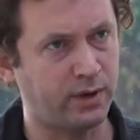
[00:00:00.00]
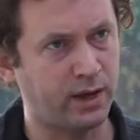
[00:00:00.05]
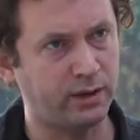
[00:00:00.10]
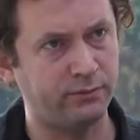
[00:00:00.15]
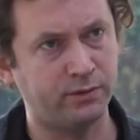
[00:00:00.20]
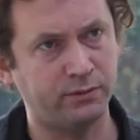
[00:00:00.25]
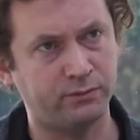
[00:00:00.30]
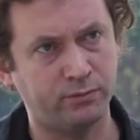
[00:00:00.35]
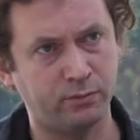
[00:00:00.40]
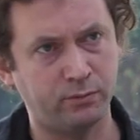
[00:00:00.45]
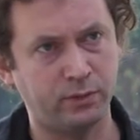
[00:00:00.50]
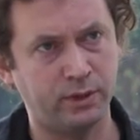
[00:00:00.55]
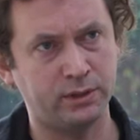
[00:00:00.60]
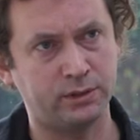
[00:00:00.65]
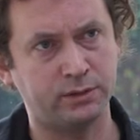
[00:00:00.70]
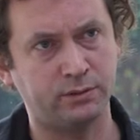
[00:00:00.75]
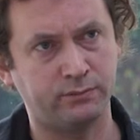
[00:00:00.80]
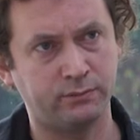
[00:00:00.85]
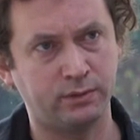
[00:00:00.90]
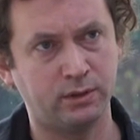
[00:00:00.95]
Five different
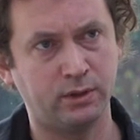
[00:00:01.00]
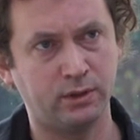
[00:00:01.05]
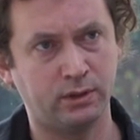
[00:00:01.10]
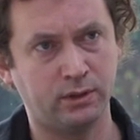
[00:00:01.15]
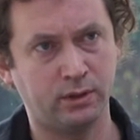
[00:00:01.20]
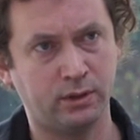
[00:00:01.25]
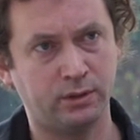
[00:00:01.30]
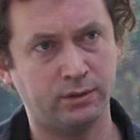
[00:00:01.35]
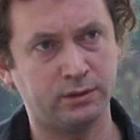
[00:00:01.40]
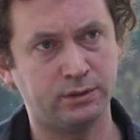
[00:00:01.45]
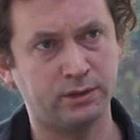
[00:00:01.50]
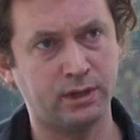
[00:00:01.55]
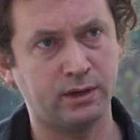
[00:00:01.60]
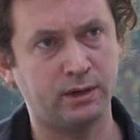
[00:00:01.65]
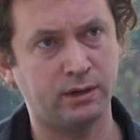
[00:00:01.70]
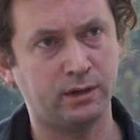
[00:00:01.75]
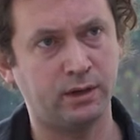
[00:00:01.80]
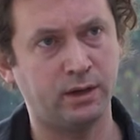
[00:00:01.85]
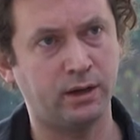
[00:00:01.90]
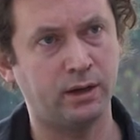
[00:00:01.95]
ways of
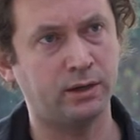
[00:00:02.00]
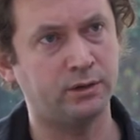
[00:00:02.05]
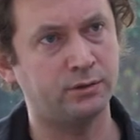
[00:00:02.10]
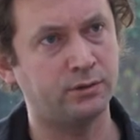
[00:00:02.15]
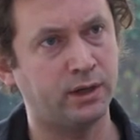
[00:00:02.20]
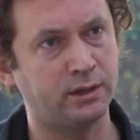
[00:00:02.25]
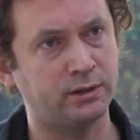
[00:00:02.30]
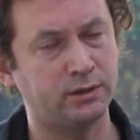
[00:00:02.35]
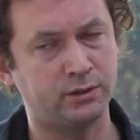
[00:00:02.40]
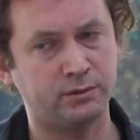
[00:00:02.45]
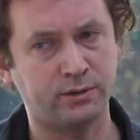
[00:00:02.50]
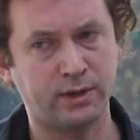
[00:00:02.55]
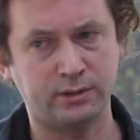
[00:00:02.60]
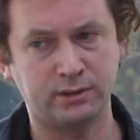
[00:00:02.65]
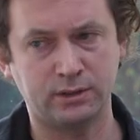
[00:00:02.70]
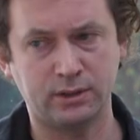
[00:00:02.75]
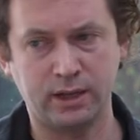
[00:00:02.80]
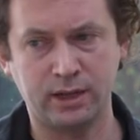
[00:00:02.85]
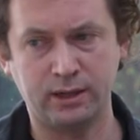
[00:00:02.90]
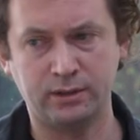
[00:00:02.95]
understanding it, and I tried to
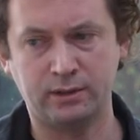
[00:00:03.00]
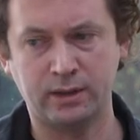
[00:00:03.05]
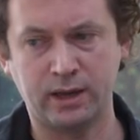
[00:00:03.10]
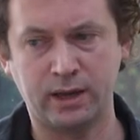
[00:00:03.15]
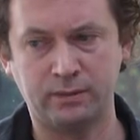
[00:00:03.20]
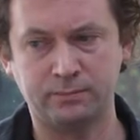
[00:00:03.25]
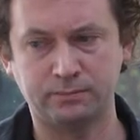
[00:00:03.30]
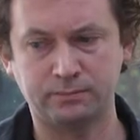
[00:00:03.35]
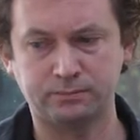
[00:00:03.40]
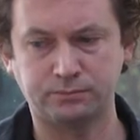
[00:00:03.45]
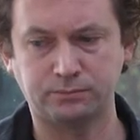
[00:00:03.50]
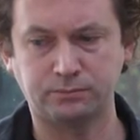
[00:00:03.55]
translate that